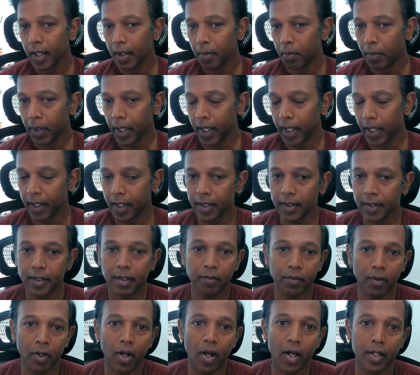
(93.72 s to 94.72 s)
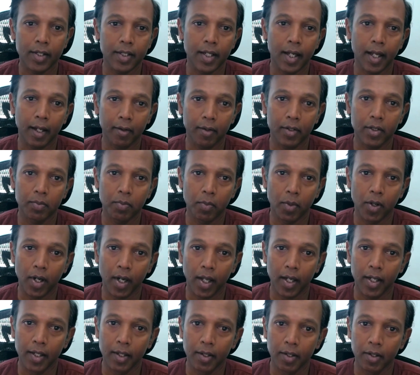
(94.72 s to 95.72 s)
But in case of large language
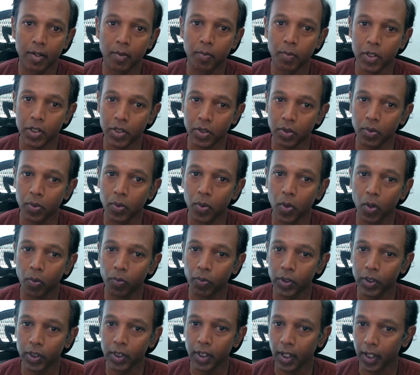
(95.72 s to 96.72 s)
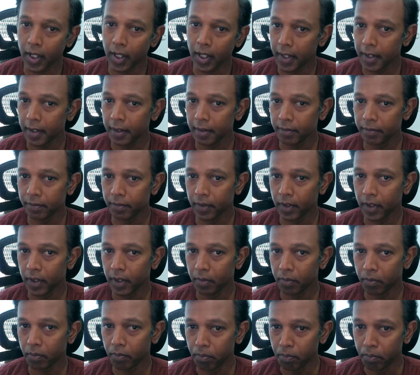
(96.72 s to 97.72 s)
model, you must go with a kind of a
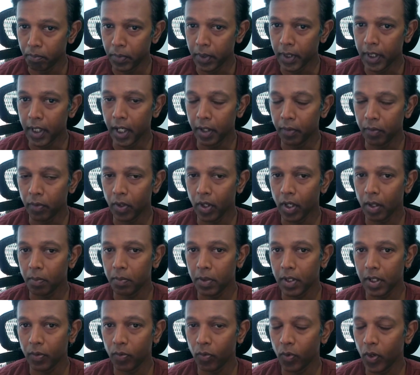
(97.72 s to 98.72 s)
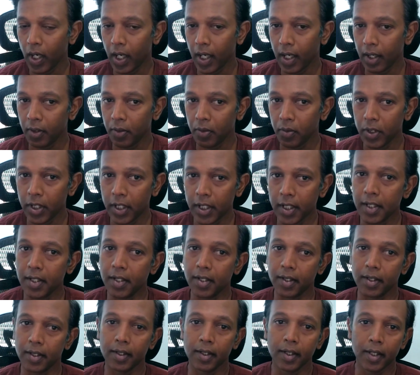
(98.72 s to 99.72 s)
uh, big environment where you
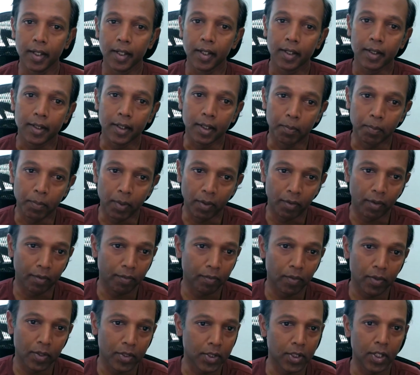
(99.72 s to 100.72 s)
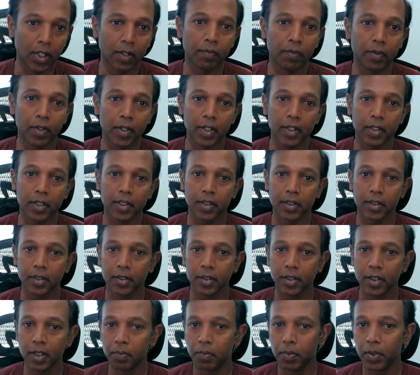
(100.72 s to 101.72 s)
need the powerful servers,
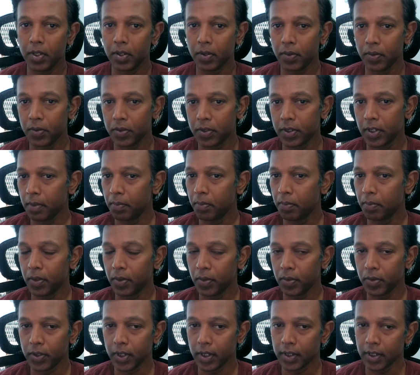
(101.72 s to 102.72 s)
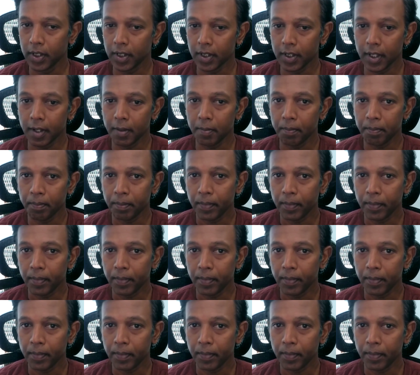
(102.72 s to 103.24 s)
GPUs, CPUs, etc.